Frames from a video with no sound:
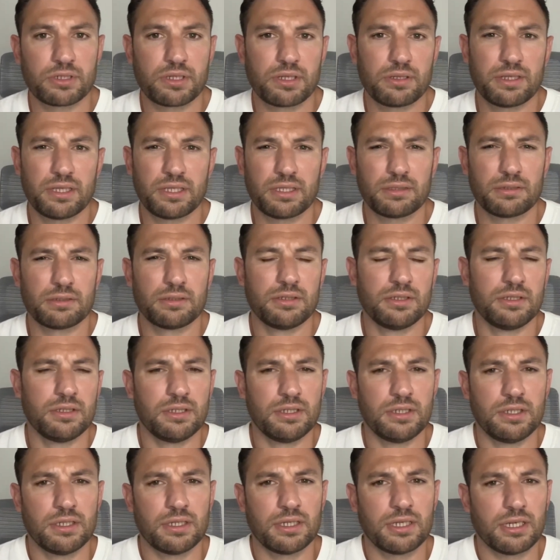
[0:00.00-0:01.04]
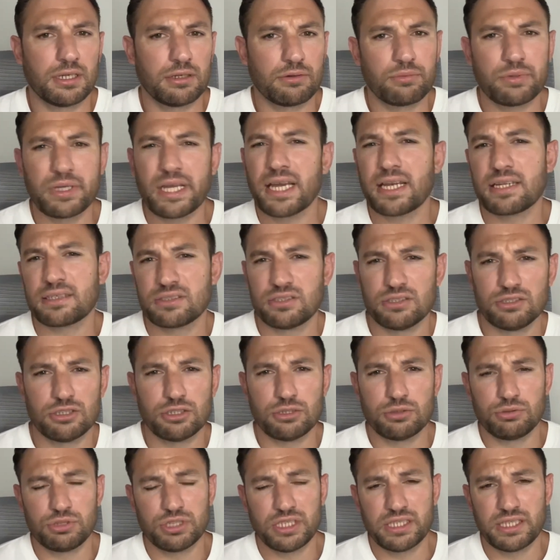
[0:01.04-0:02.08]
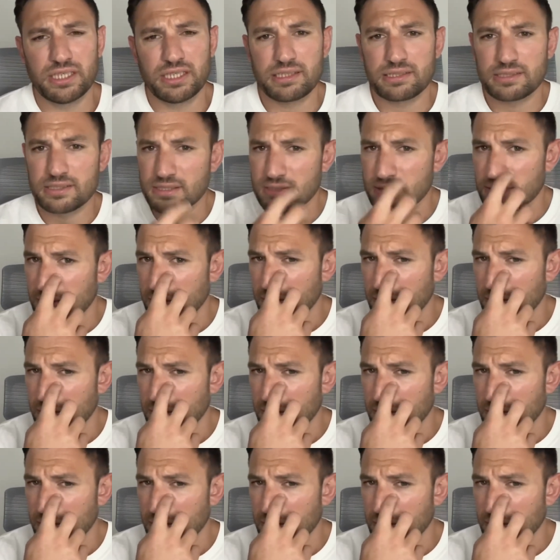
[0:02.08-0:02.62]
I think React and Node.js.